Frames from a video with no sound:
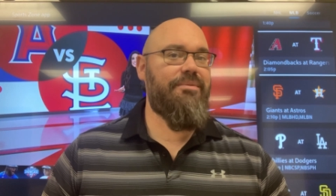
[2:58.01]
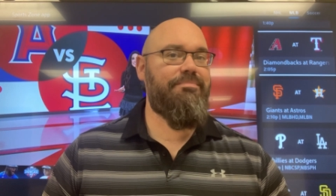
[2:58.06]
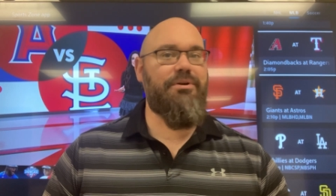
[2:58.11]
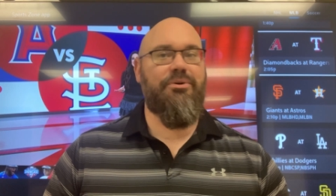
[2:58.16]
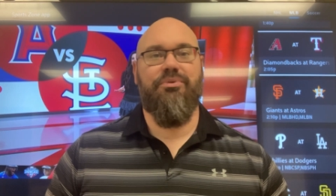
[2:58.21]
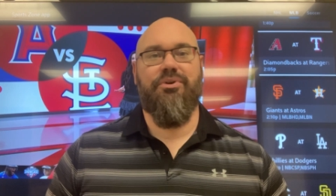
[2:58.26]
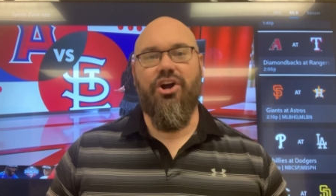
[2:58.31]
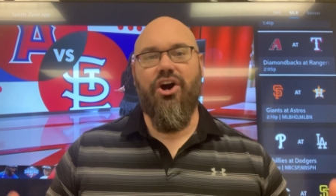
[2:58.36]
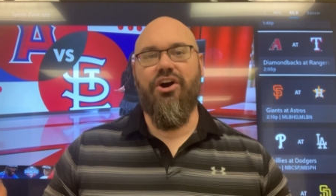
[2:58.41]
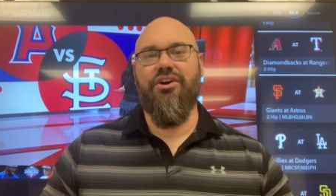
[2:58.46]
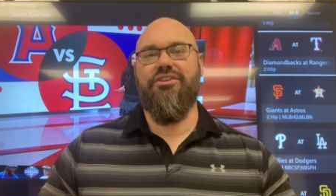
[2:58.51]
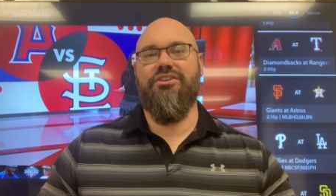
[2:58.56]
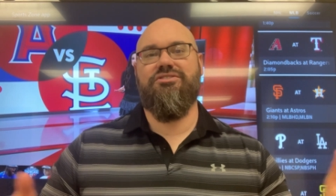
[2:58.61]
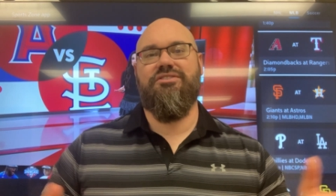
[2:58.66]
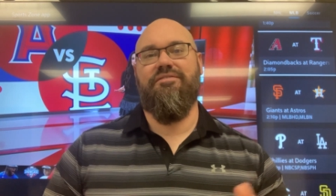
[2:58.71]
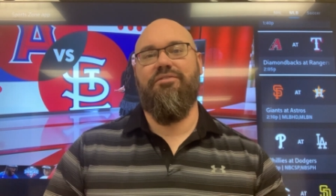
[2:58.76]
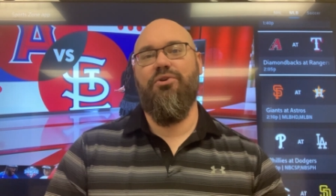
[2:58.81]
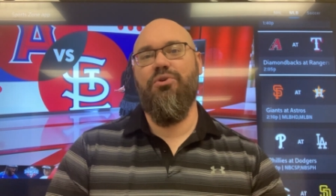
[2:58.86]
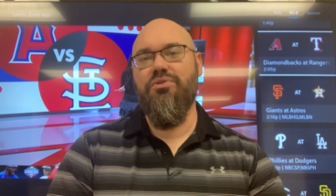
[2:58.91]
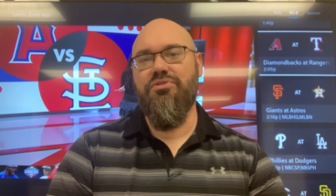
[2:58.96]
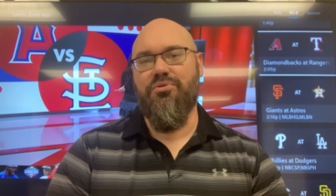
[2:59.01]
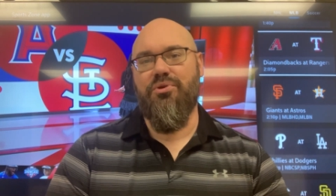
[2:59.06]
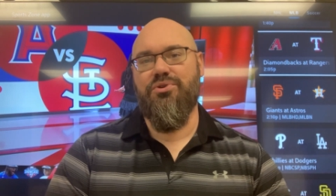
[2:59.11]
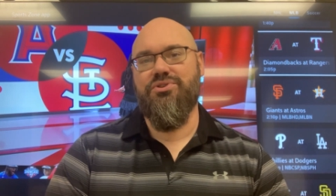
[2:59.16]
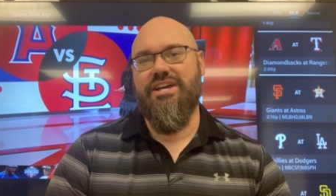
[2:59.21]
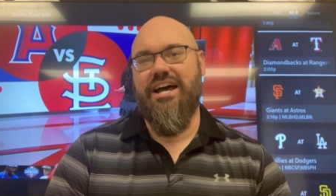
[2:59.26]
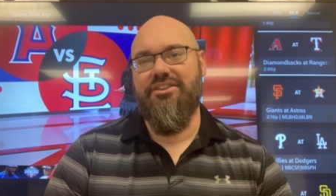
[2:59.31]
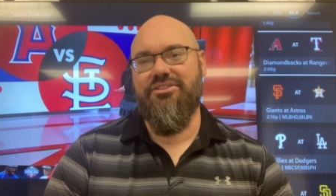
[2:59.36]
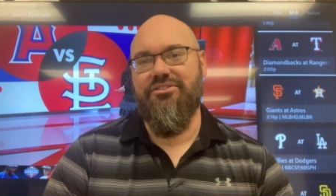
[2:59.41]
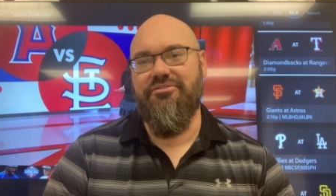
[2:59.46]
But regardless of who
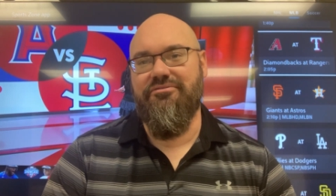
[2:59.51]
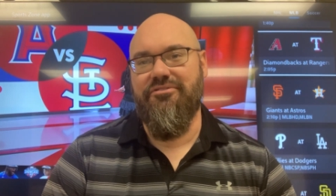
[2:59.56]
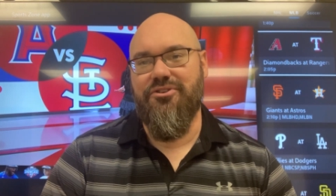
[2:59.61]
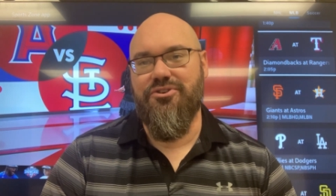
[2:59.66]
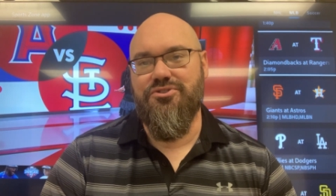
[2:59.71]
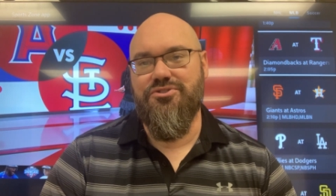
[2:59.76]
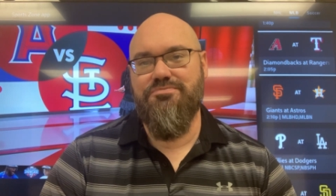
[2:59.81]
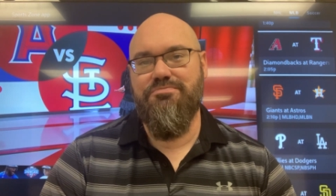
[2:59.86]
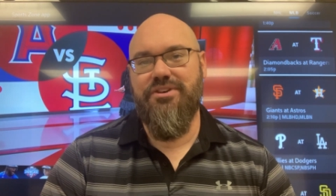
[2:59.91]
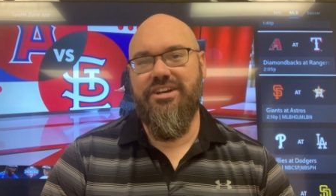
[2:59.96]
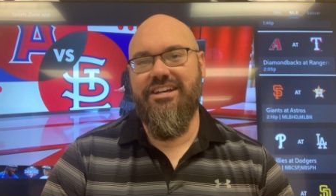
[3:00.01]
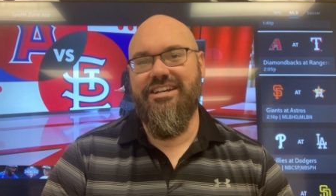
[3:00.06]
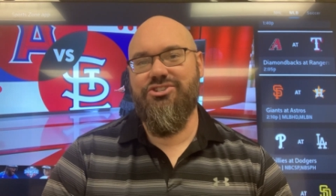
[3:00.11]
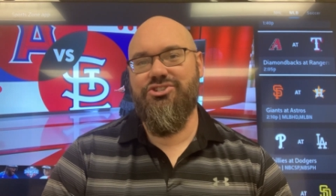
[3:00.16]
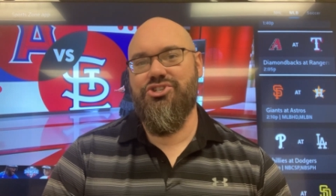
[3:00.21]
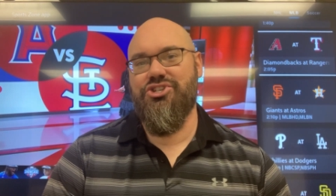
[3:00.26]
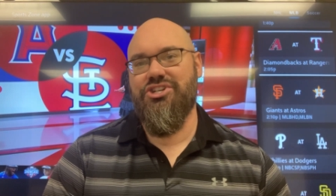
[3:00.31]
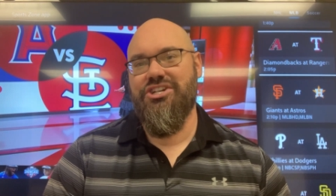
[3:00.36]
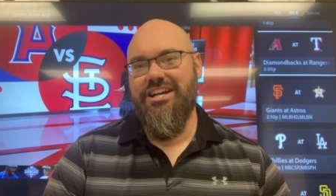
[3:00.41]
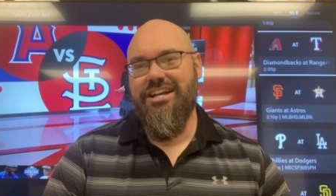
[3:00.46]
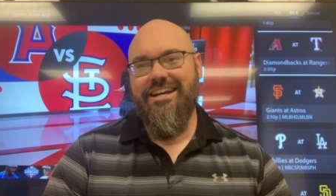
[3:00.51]
throws out the first pitch,